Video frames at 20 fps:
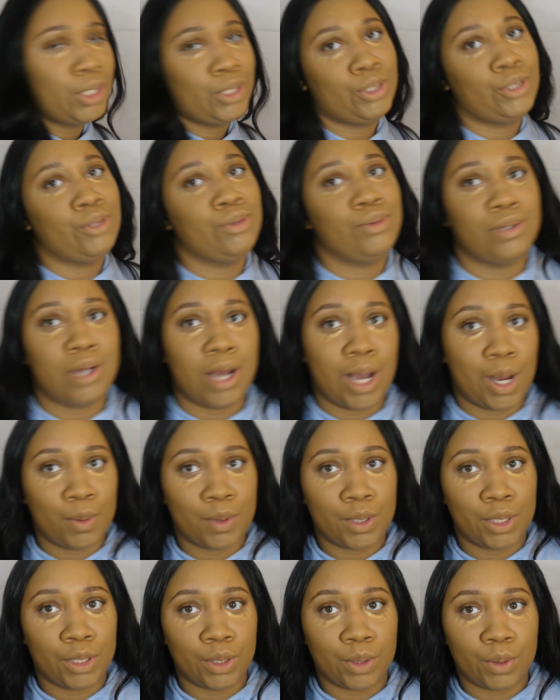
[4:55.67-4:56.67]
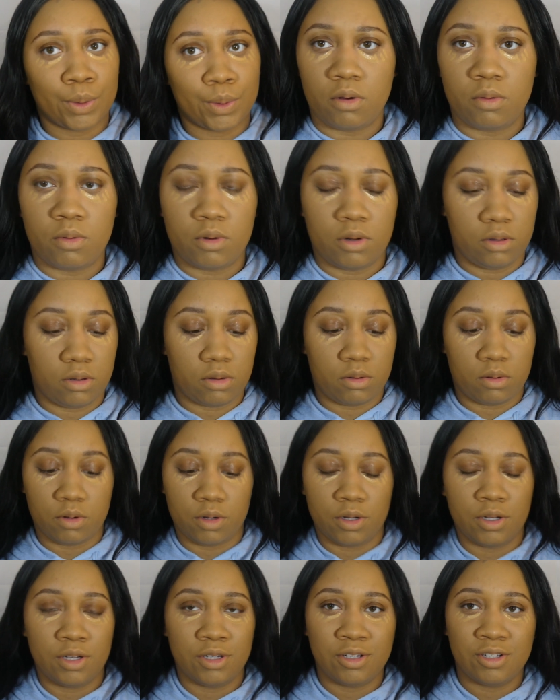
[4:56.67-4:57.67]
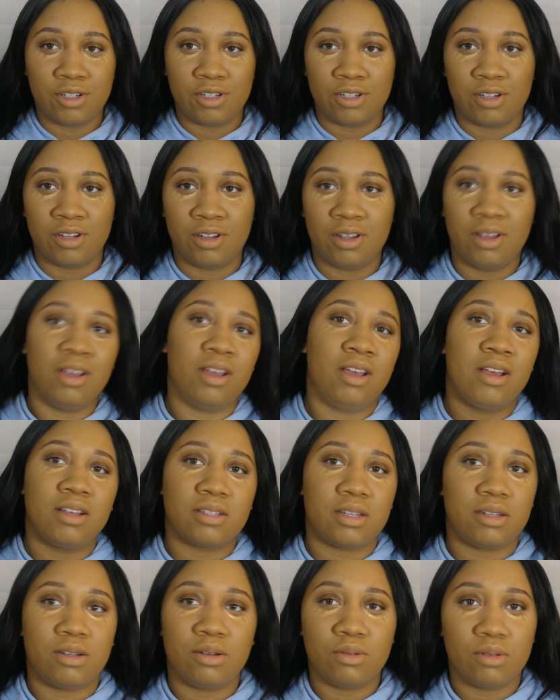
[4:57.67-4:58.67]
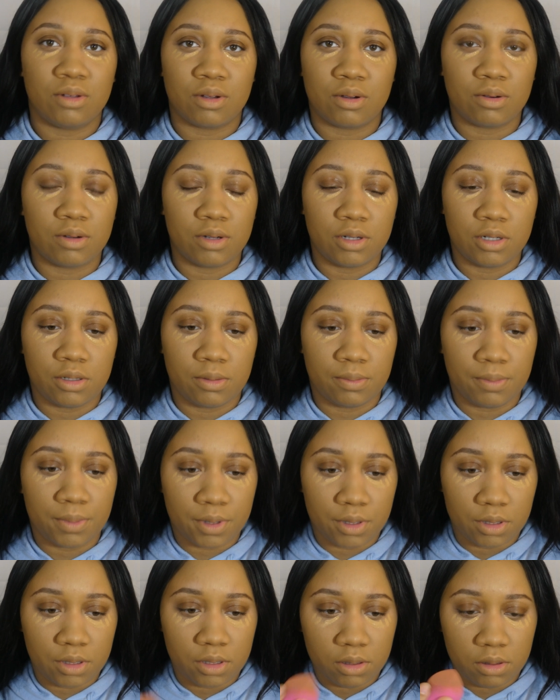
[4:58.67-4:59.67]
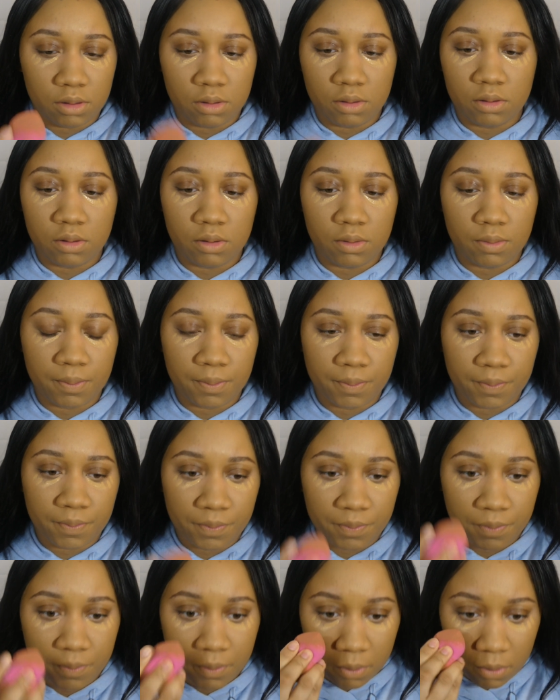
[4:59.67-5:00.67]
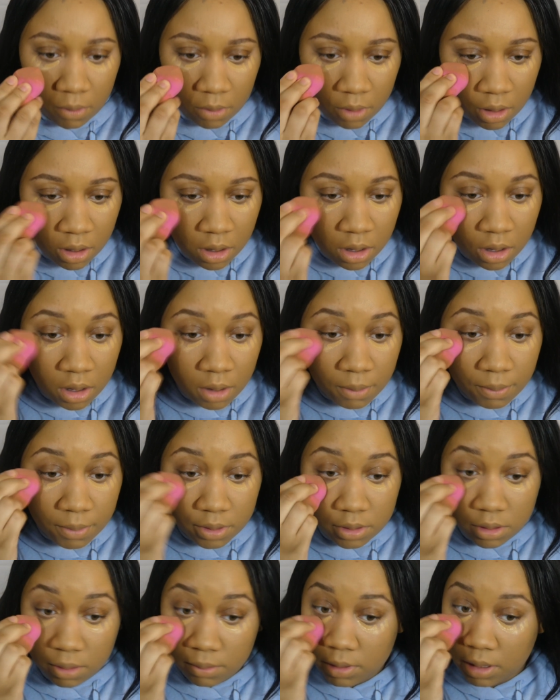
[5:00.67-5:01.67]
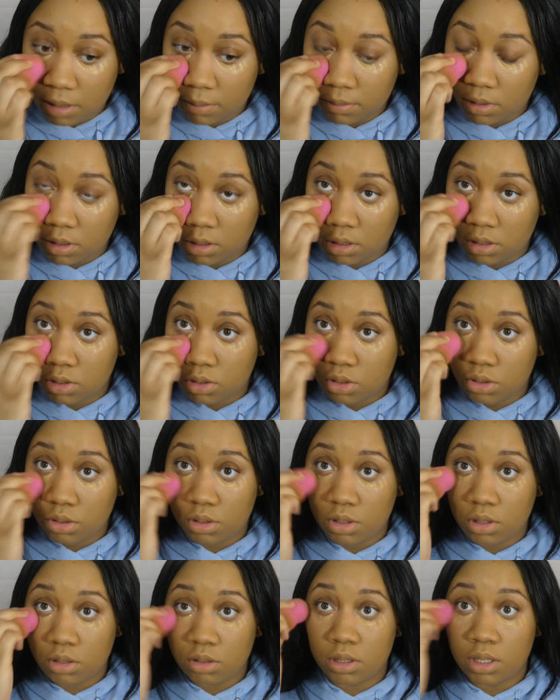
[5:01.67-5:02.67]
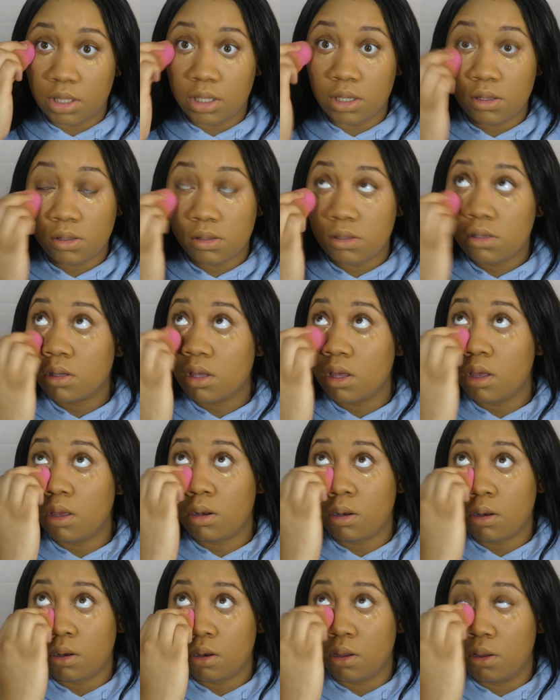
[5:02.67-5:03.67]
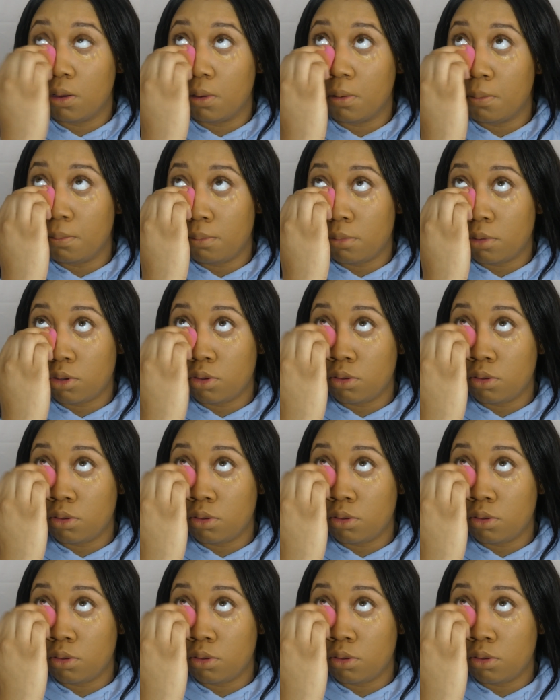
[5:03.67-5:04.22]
Do not want to look orange. I don't look orange in person, so But sometimes these studio lights can make